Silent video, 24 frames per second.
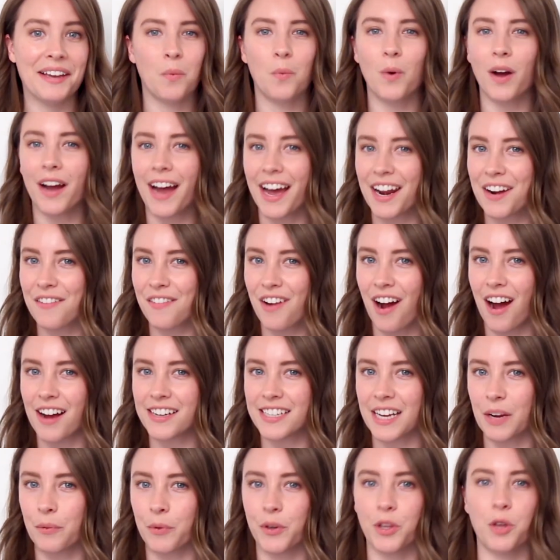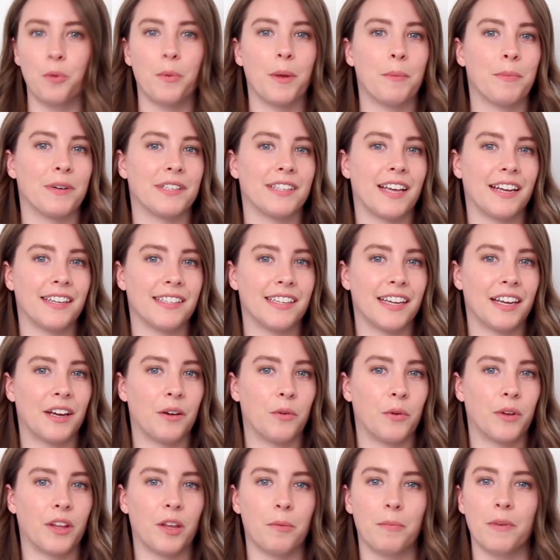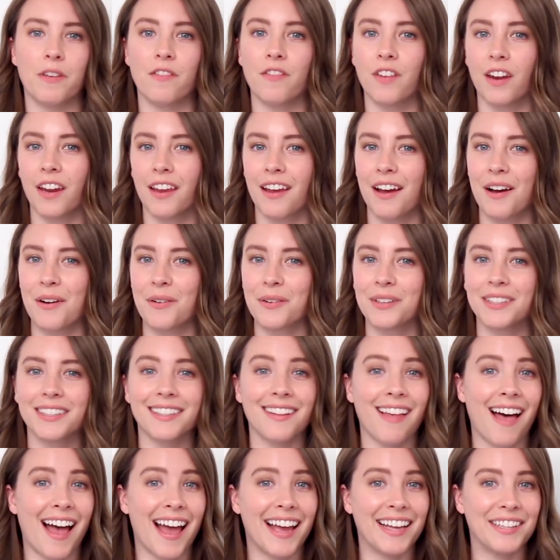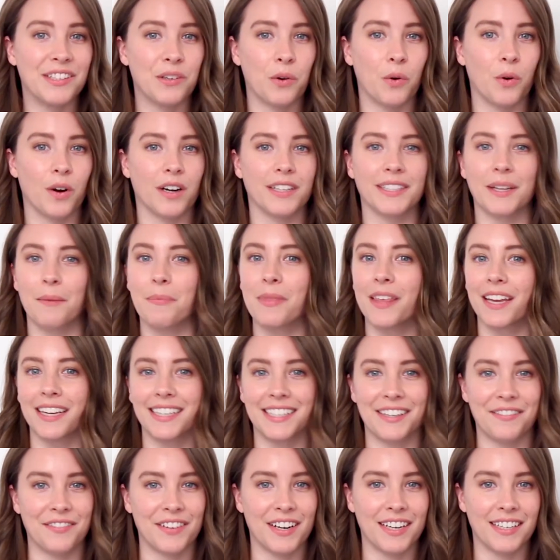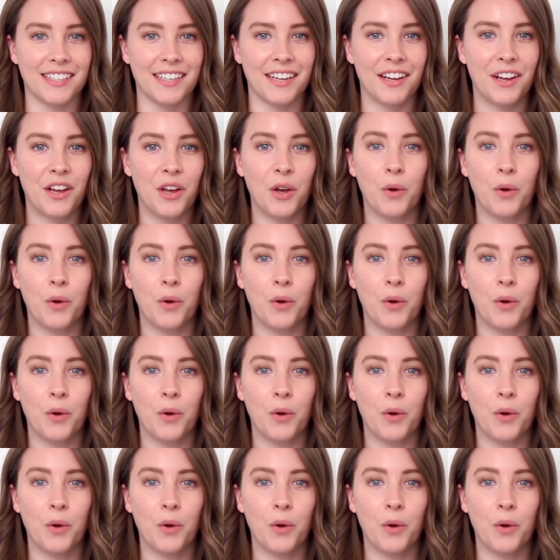What kind of content will you be presenting? Will it be video, slides, or something different?